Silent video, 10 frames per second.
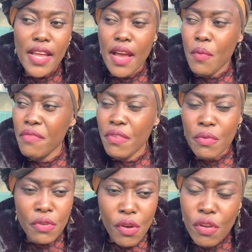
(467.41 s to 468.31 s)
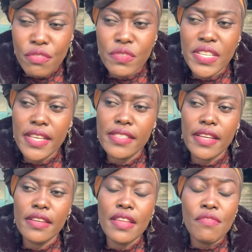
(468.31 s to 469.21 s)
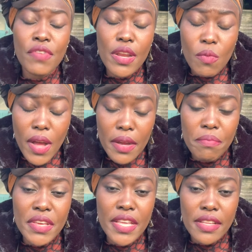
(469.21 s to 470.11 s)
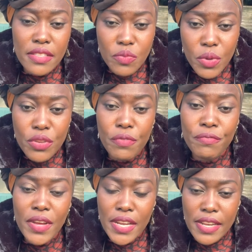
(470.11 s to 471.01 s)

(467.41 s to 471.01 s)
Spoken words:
however long you dated, the real work begins when you're final.